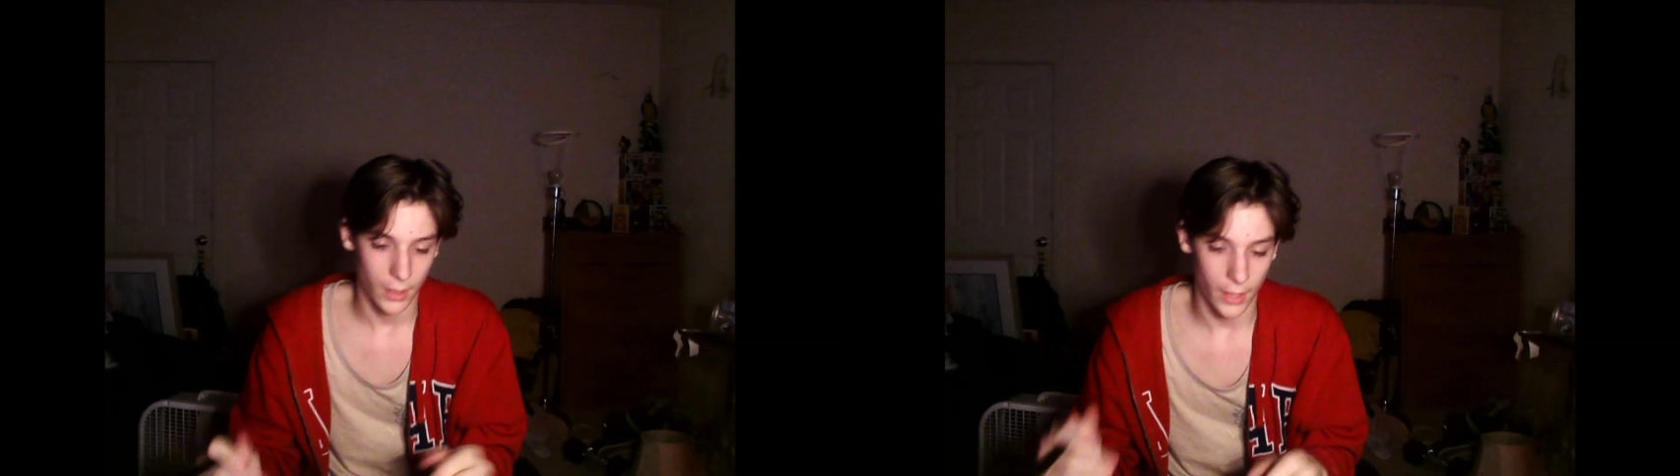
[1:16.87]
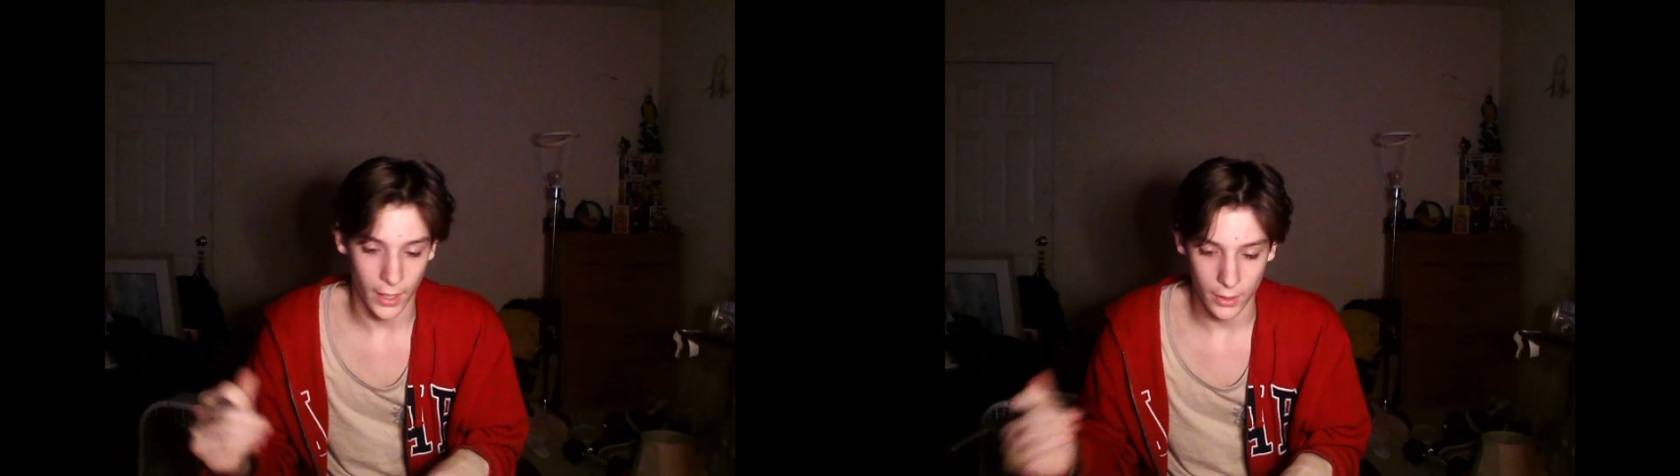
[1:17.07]

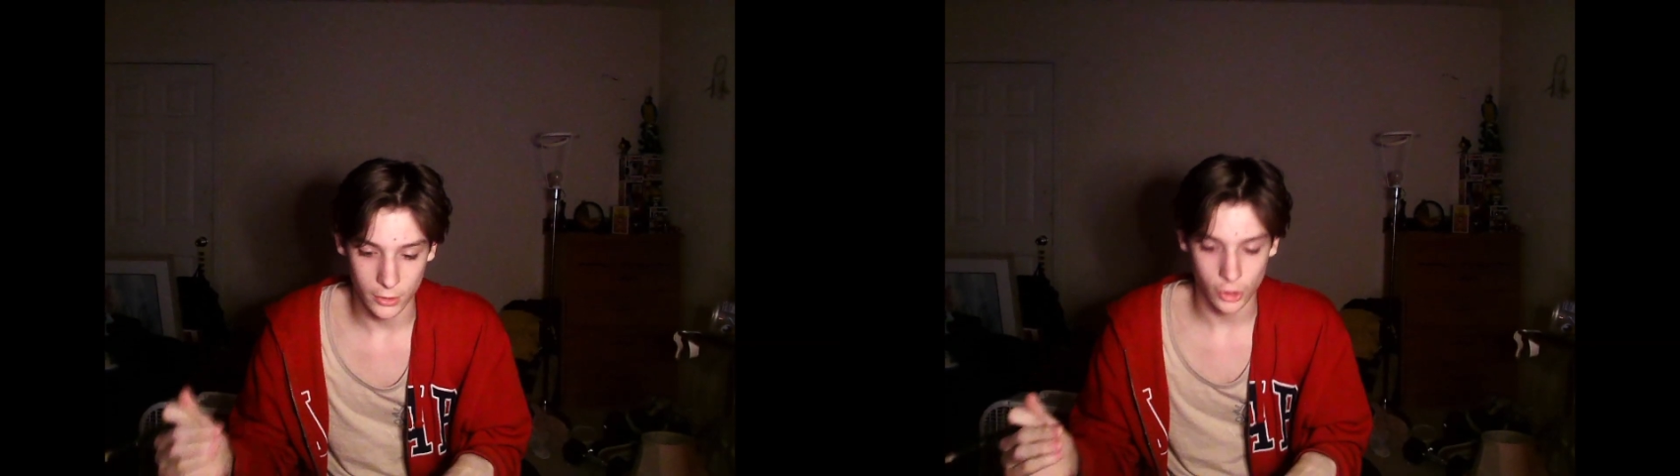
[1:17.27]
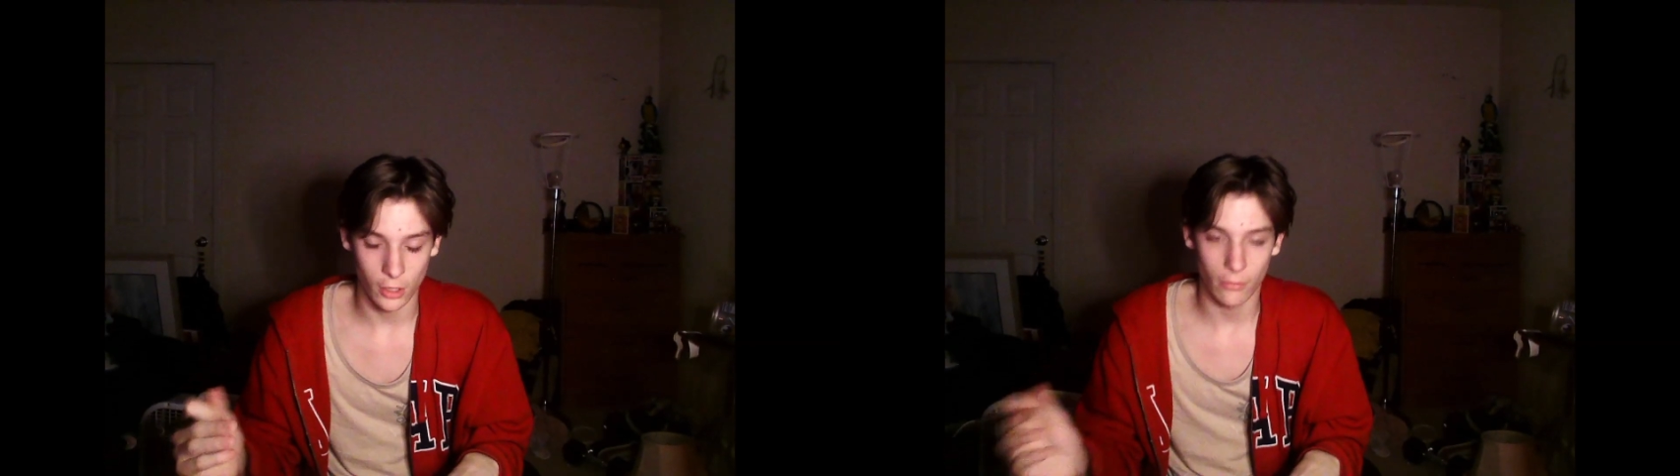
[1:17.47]
And
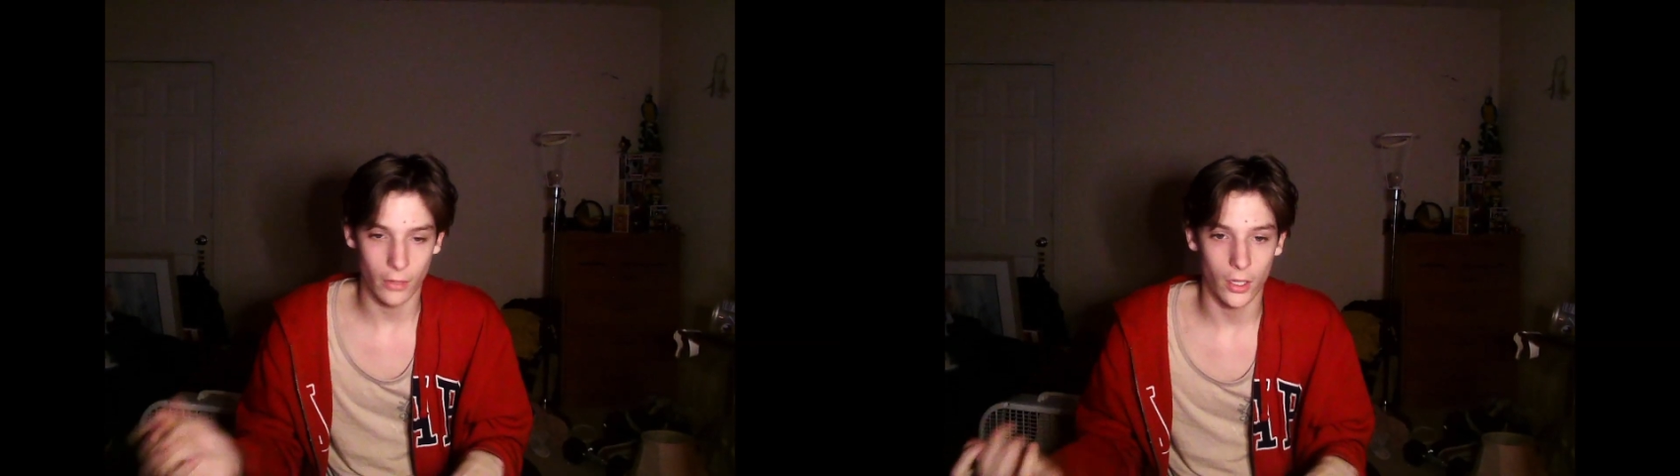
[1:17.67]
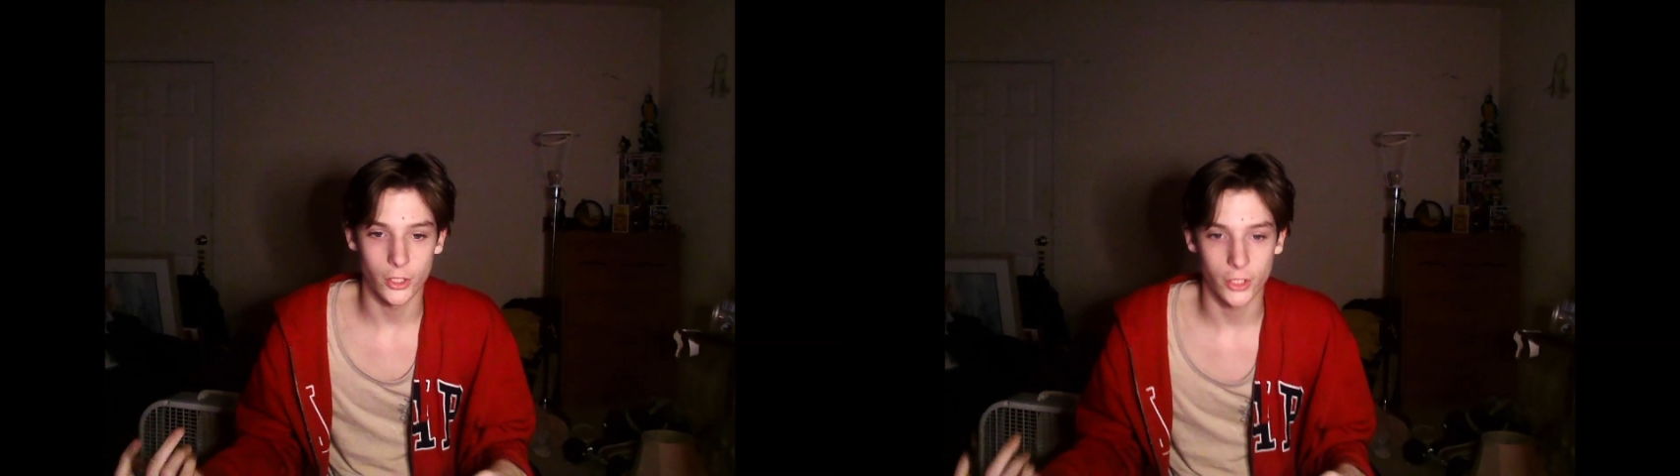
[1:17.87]
so
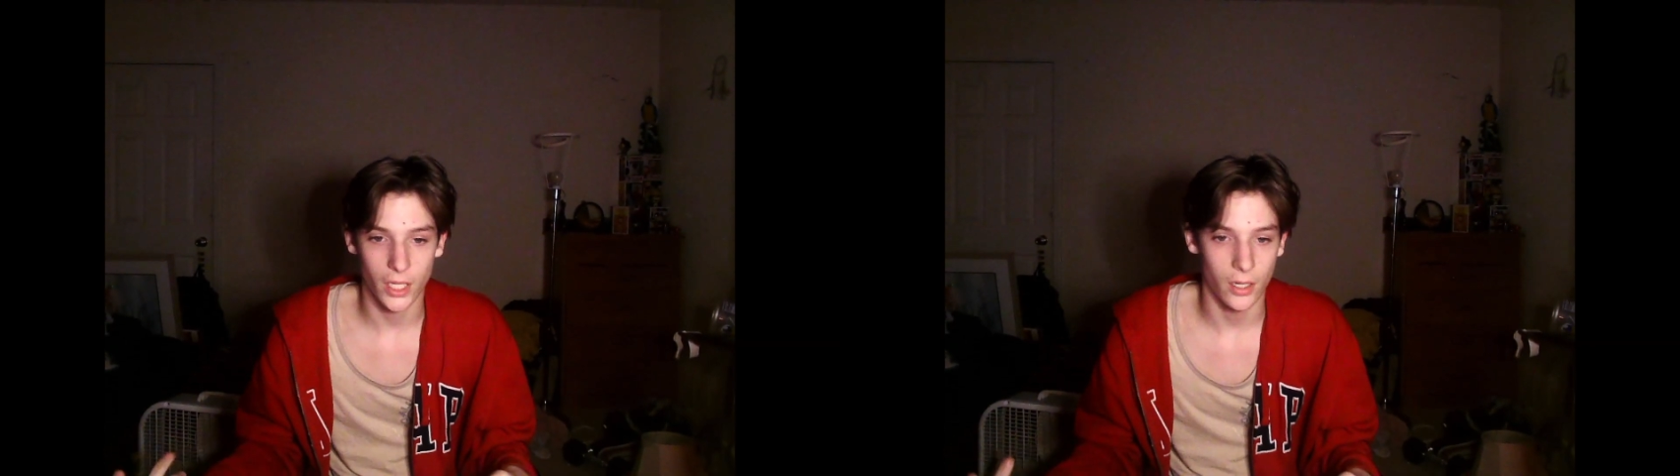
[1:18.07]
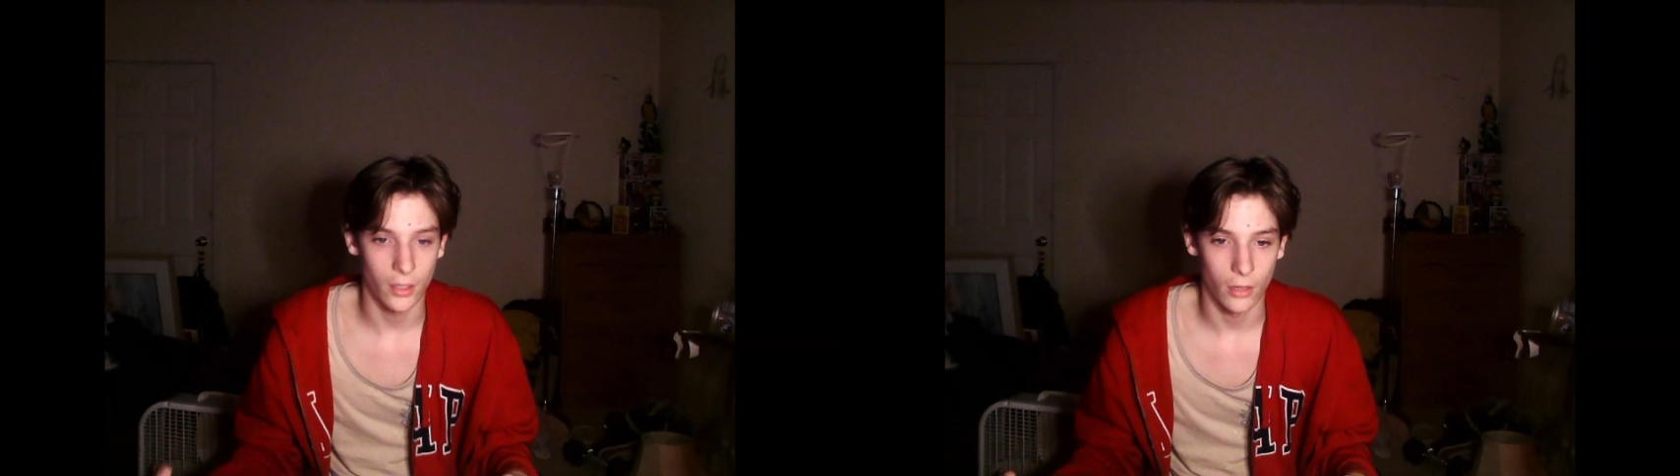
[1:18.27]
now I just
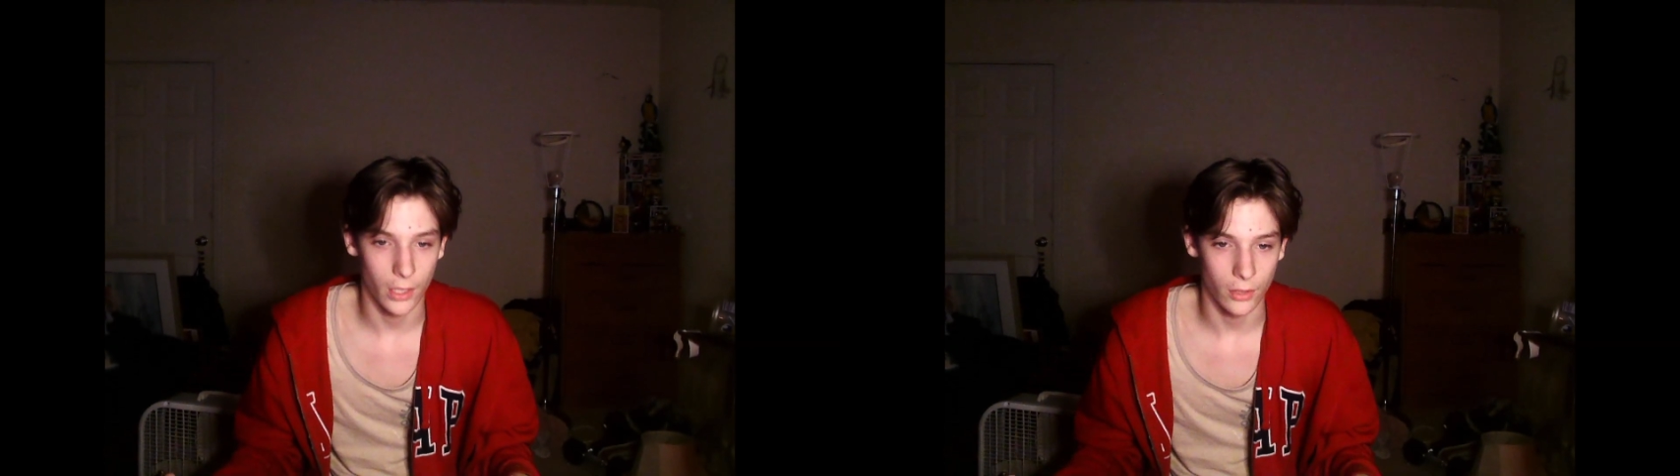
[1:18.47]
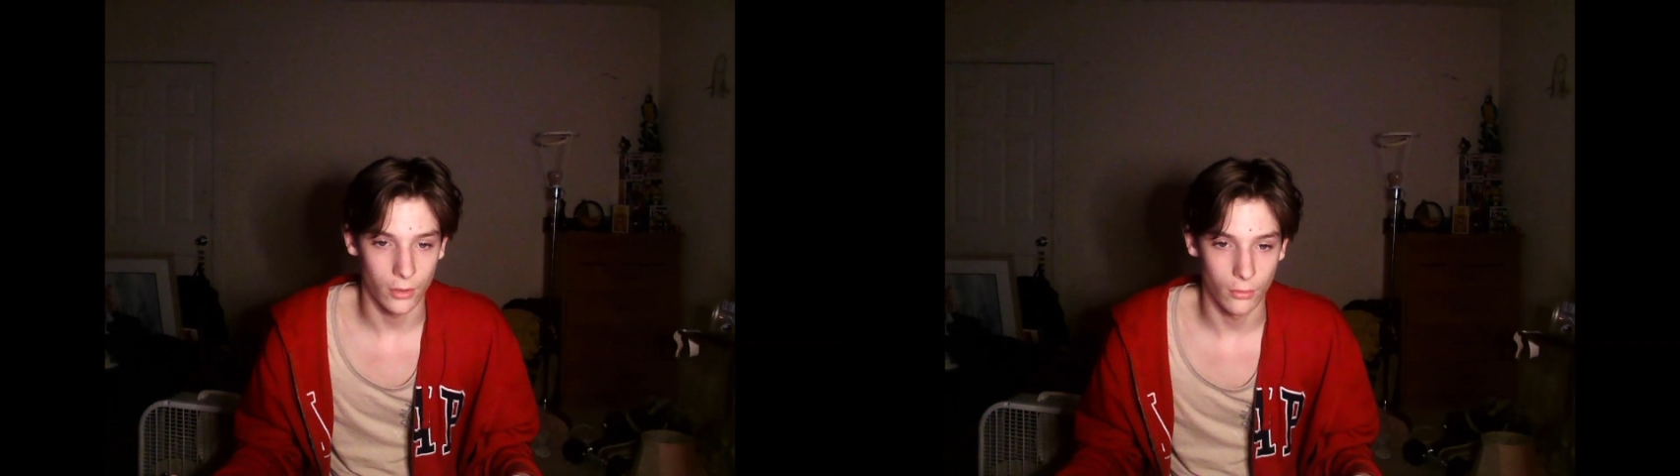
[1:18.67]
kind of know how
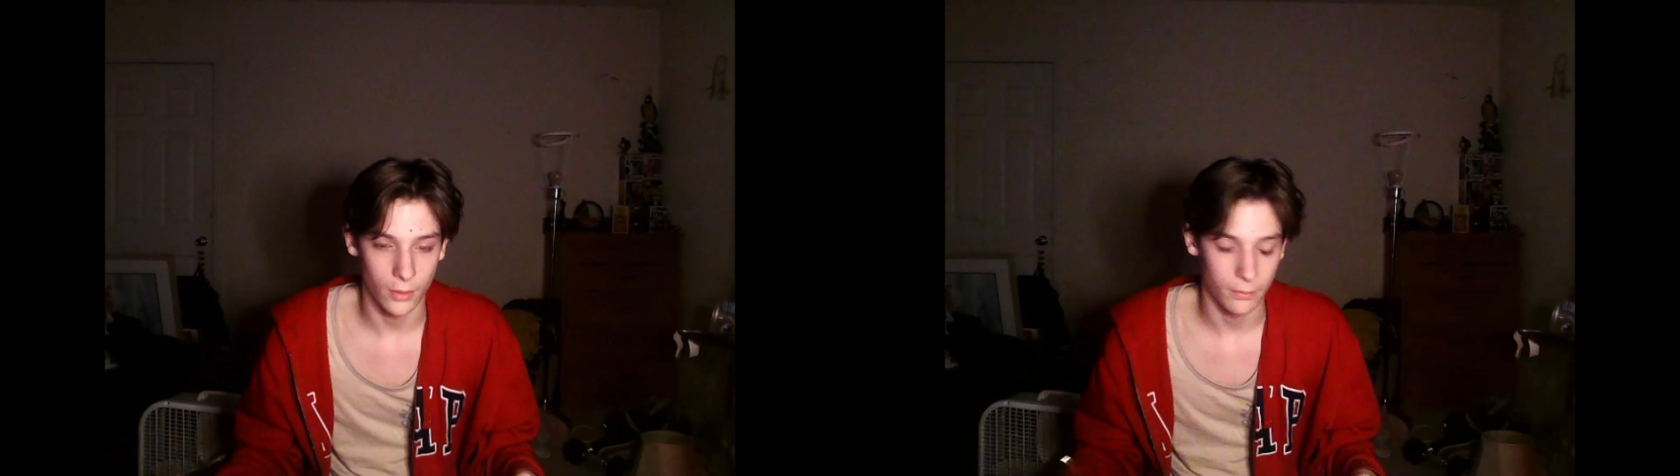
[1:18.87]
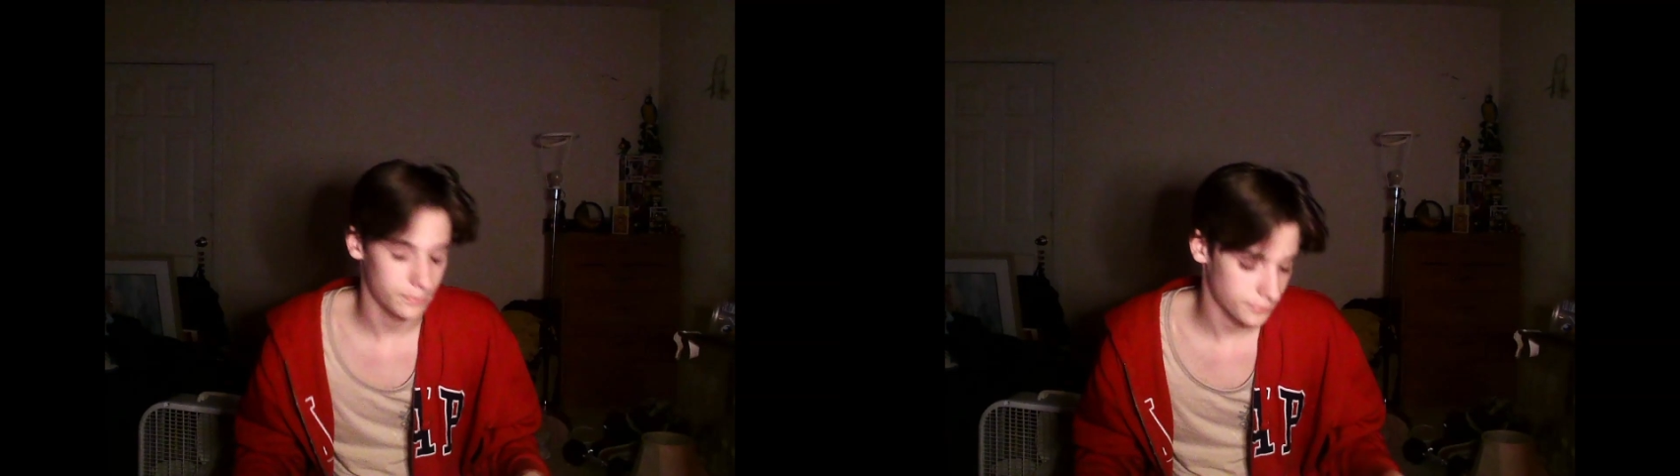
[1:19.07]
to do them.